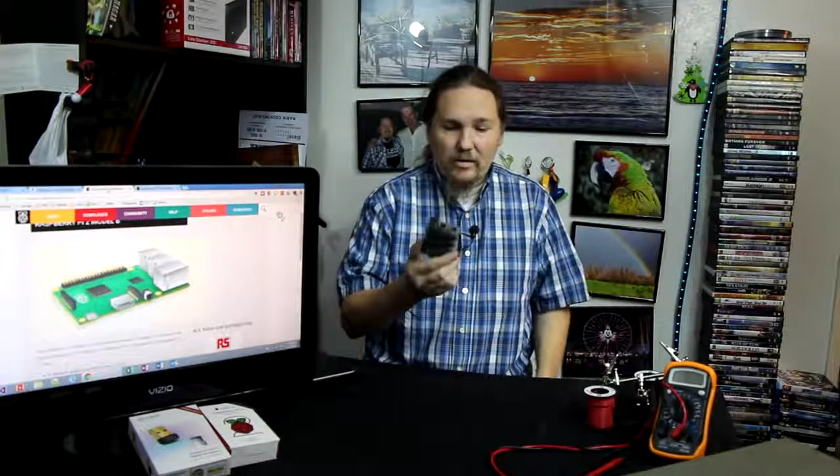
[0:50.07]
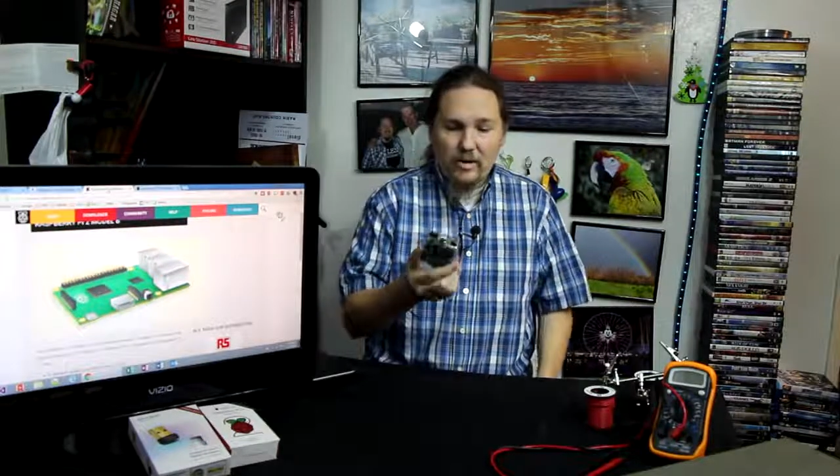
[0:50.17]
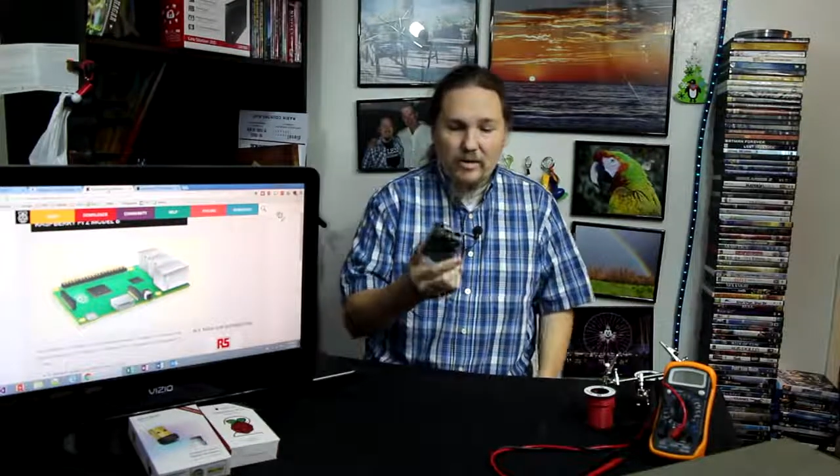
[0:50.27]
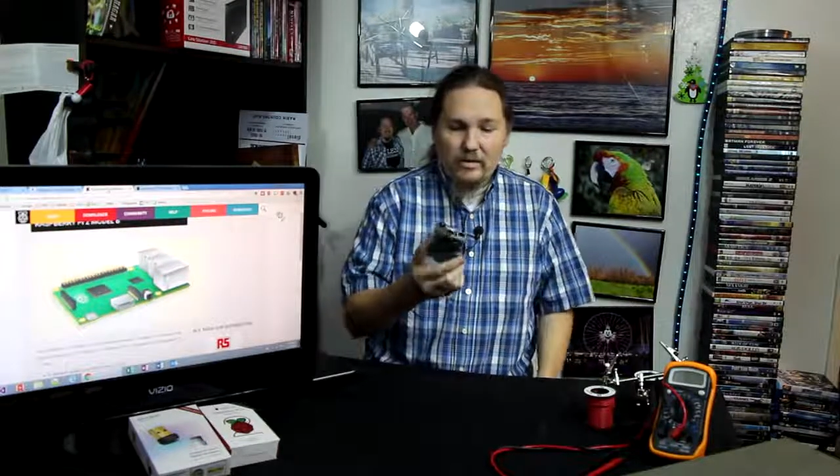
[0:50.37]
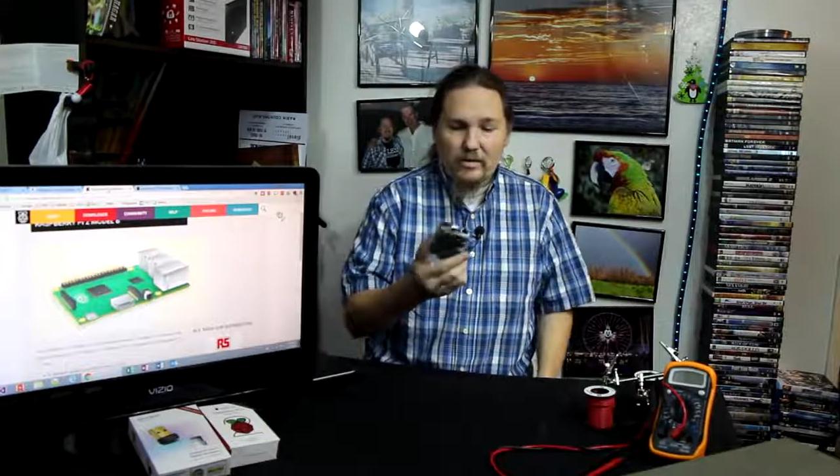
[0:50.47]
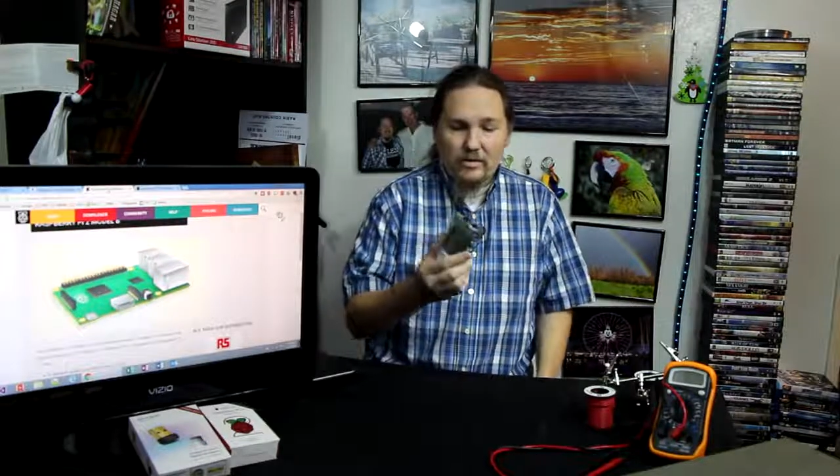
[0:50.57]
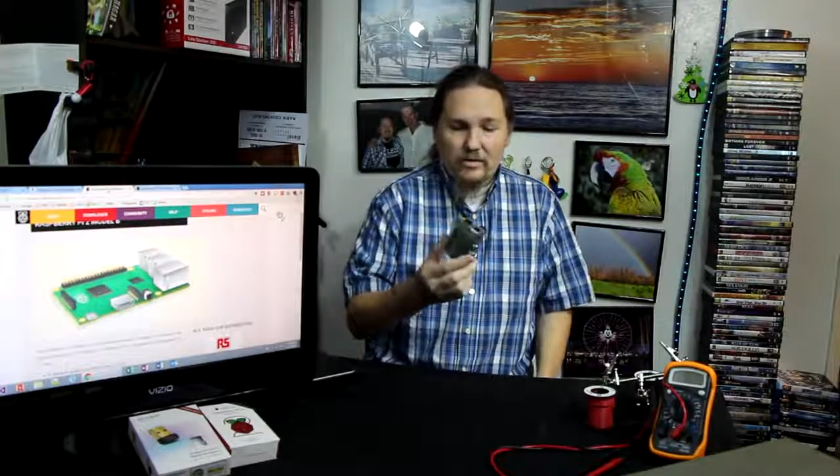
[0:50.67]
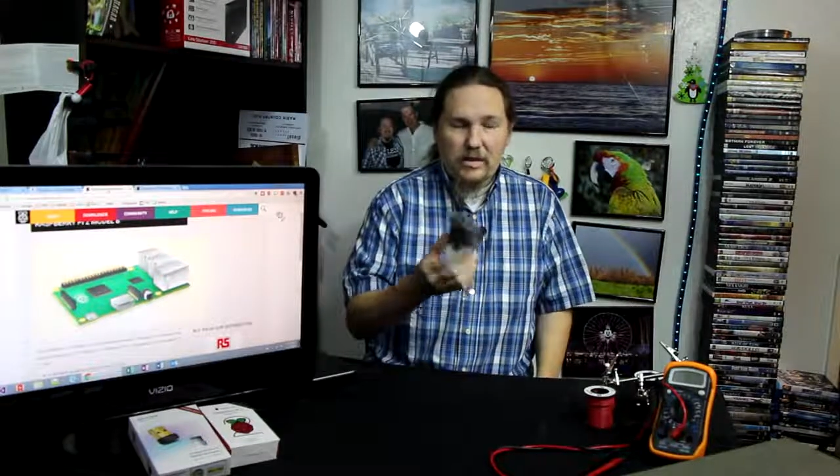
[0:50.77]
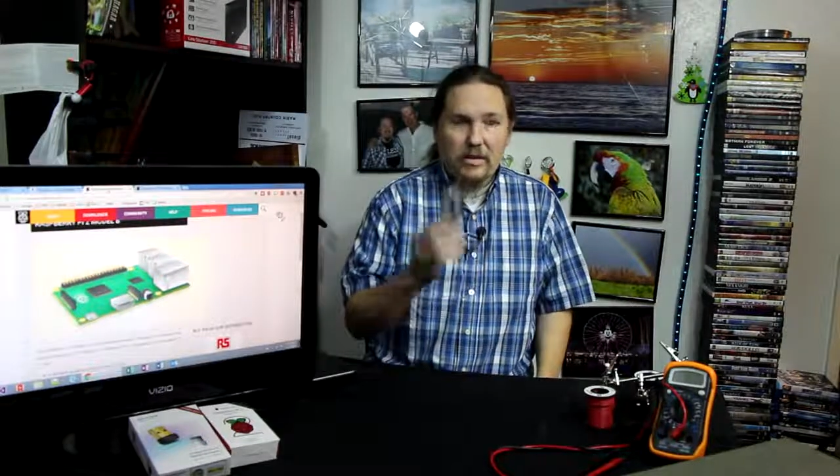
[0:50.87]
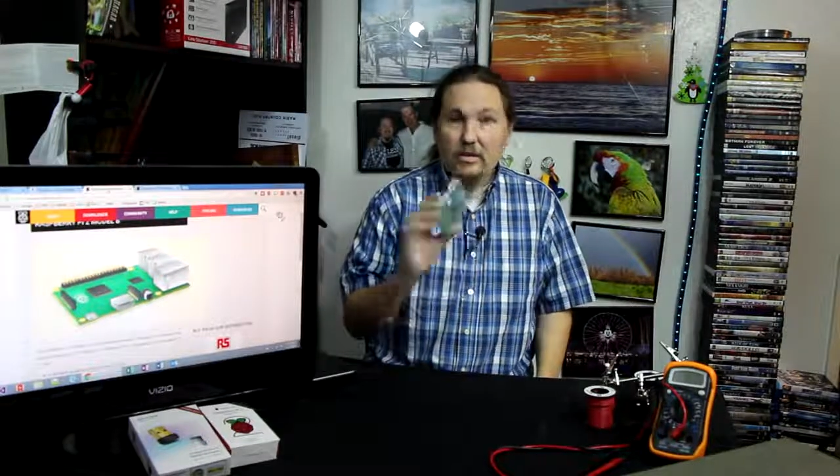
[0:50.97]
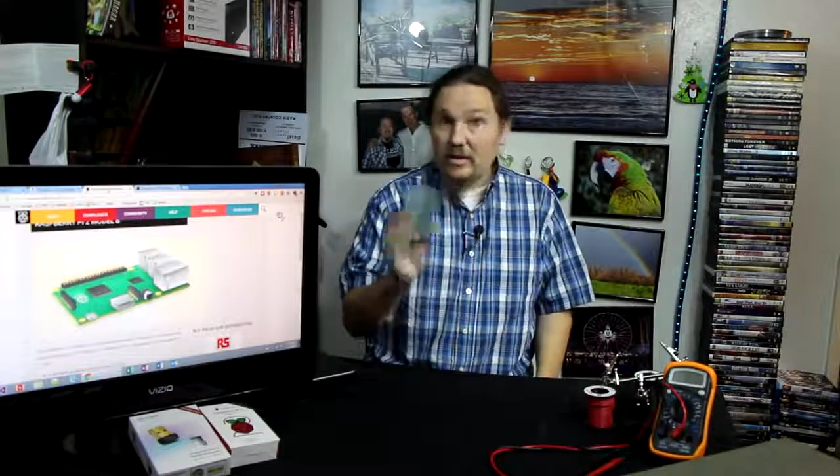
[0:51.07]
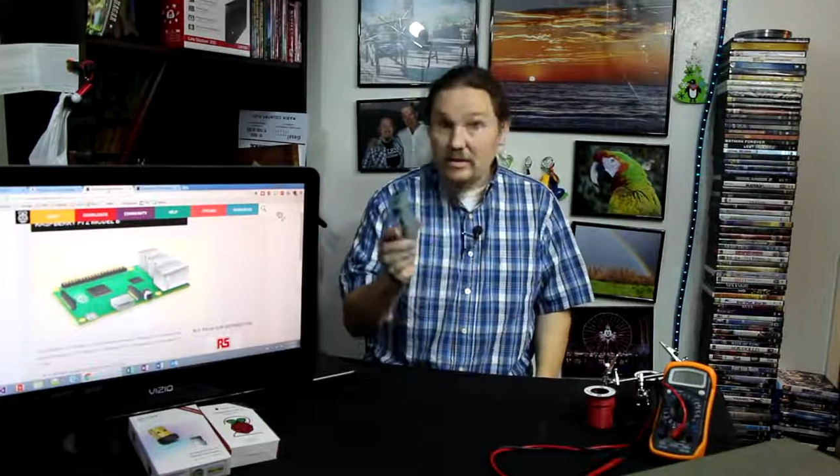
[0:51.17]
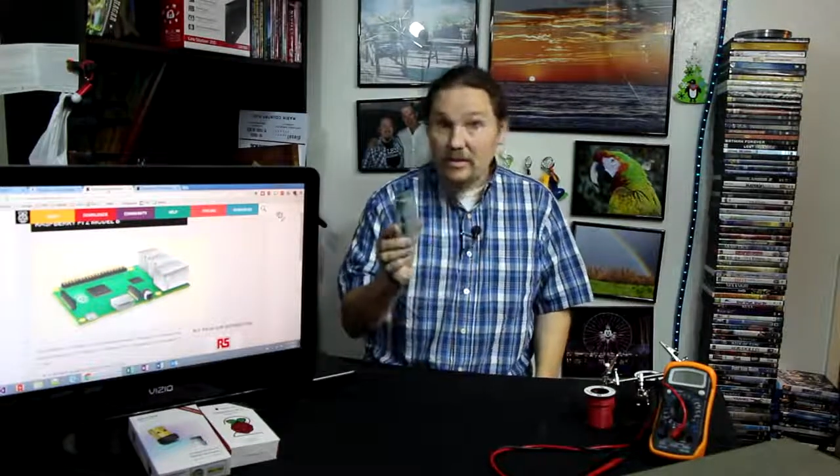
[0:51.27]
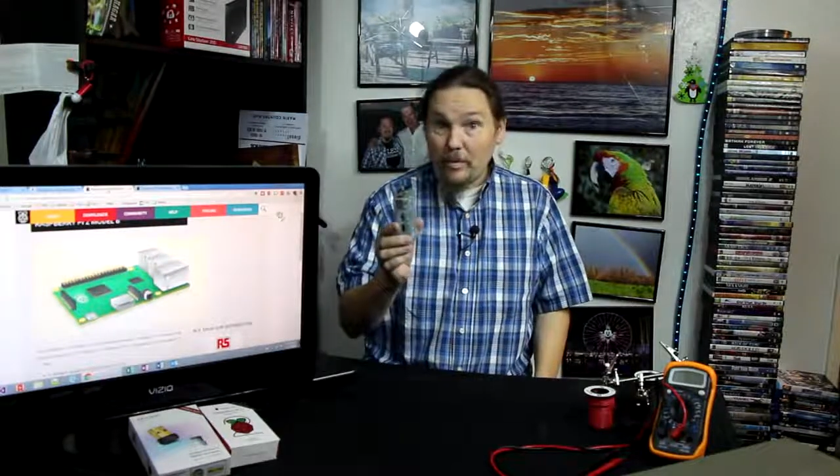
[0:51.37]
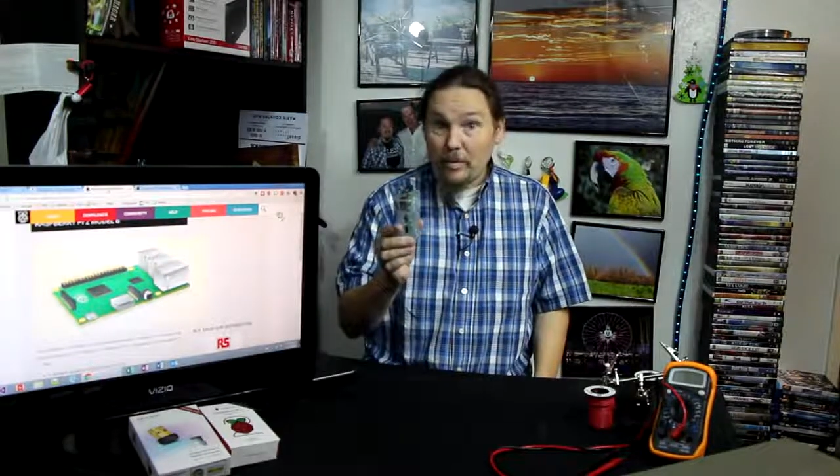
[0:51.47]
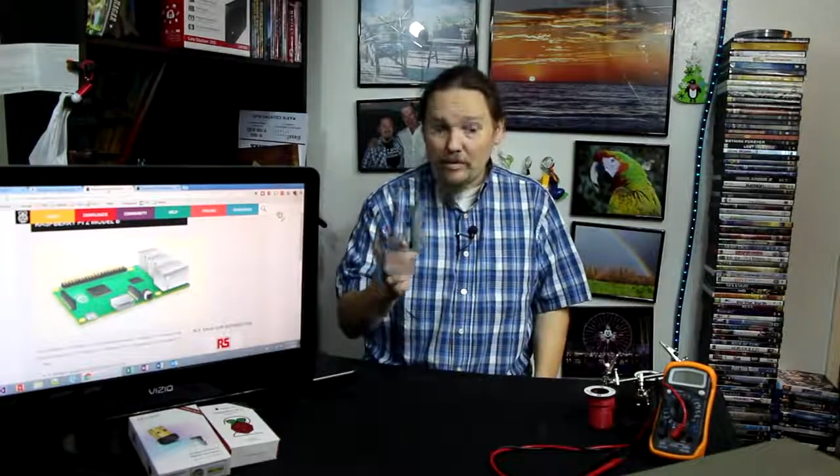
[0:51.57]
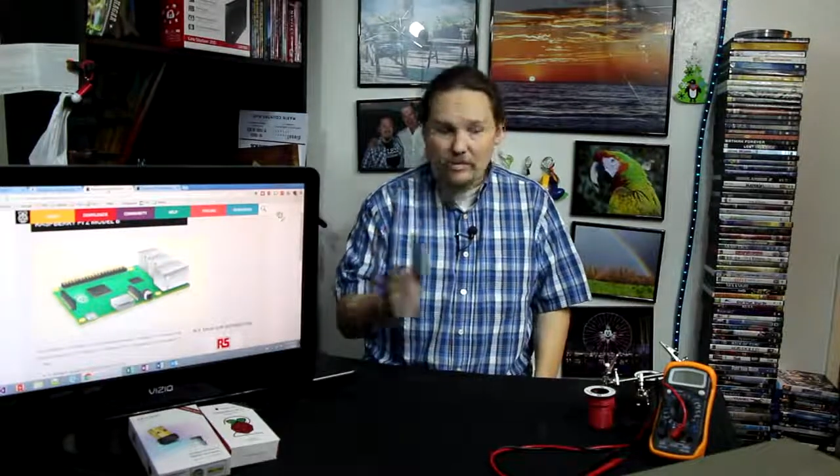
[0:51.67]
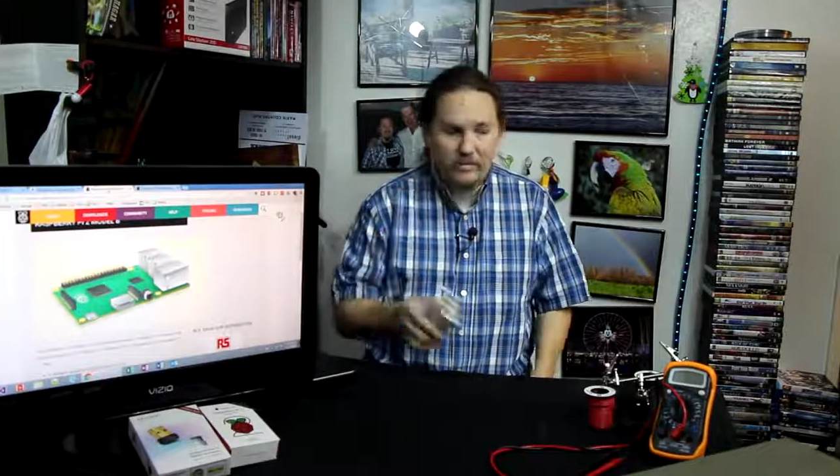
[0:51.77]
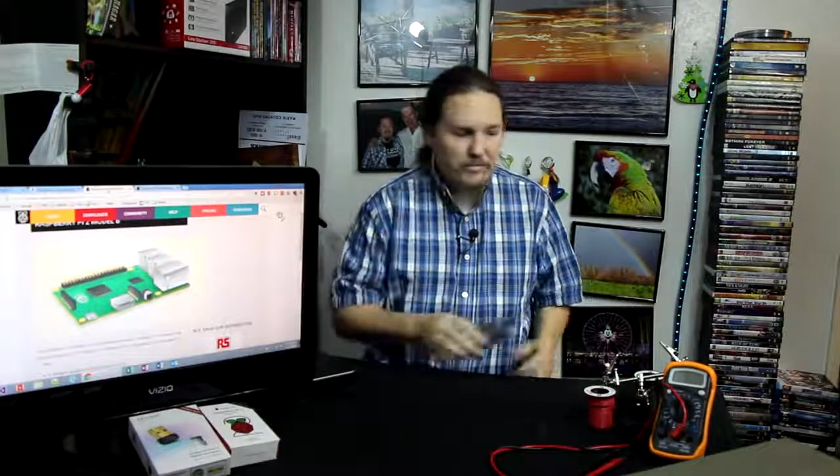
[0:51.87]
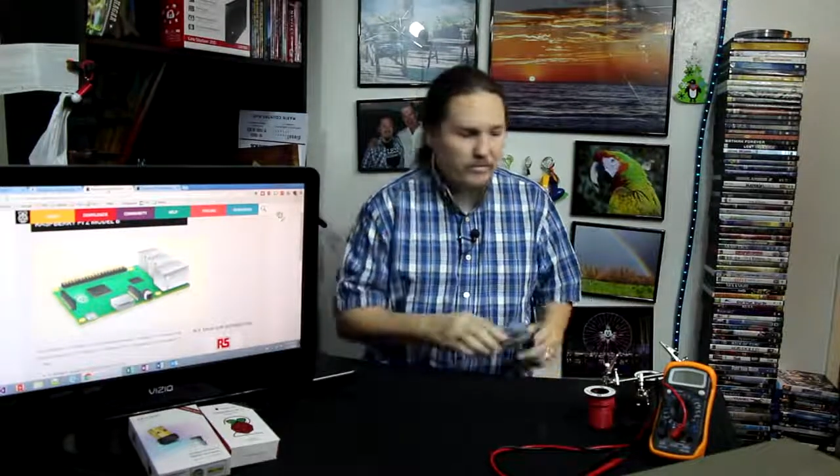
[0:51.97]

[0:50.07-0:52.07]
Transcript: That is kind of the easy part.